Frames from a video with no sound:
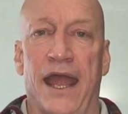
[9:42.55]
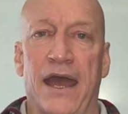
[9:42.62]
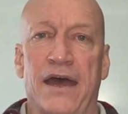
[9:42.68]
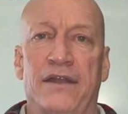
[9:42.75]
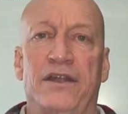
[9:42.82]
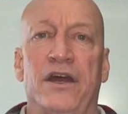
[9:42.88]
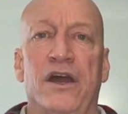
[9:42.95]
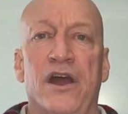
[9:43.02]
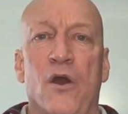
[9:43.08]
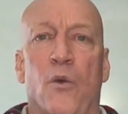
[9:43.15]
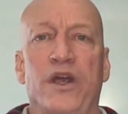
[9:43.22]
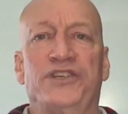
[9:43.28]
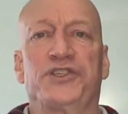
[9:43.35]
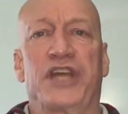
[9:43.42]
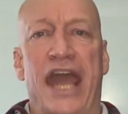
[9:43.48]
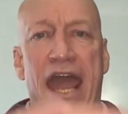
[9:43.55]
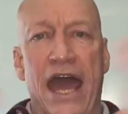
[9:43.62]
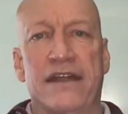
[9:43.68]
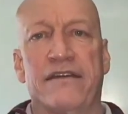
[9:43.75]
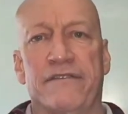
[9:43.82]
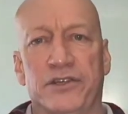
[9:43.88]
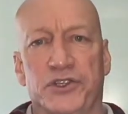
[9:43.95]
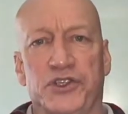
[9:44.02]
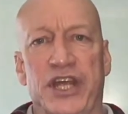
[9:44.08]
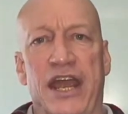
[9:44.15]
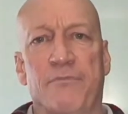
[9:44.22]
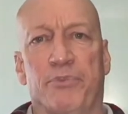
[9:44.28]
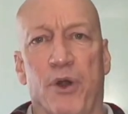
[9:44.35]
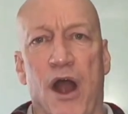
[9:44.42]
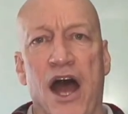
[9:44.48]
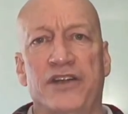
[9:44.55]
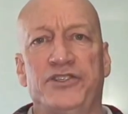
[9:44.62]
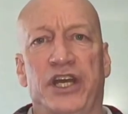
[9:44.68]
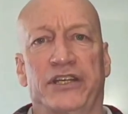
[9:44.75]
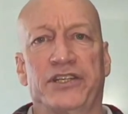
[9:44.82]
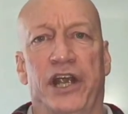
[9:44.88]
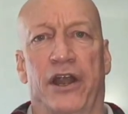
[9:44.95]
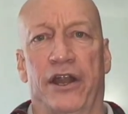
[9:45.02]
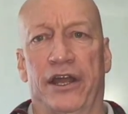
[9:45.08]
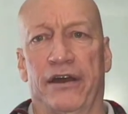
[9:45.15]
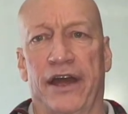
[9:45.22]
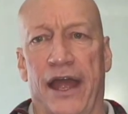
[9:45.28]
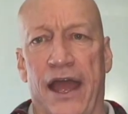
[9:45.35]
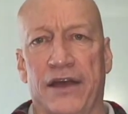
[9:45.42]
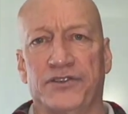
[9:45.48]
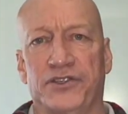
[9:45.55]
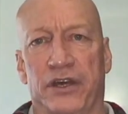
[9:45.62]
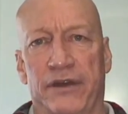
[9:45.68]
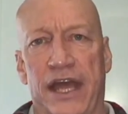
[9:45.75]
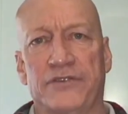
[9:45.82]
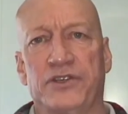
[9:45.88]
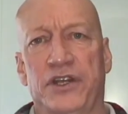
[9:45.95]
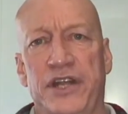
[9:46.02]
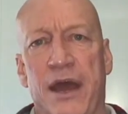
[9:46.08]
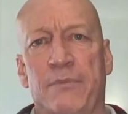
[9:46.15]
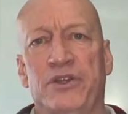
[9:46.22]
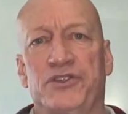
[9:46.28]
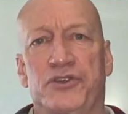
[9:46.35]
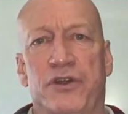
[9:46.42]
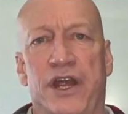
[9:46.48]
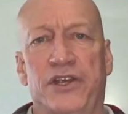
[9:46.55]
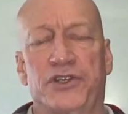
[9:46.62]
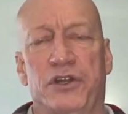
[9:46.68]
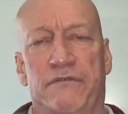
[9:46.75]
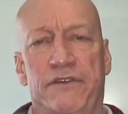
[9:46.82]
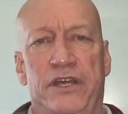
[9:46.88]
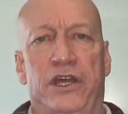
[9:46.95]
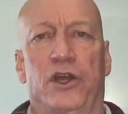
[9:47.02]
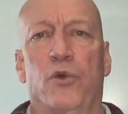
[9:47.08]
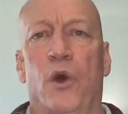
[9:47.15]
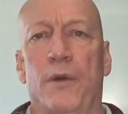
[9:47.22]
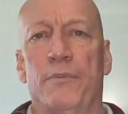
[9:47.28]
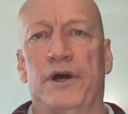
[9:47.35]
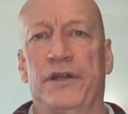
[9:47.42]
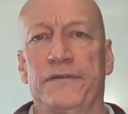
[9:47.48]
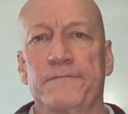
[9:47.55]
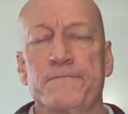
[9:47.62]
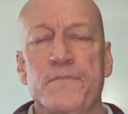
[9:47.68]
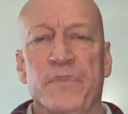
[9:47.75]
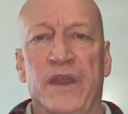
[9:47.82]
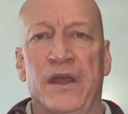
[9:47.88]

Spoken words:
And we scanned the same project area as a demonstration of the equipment.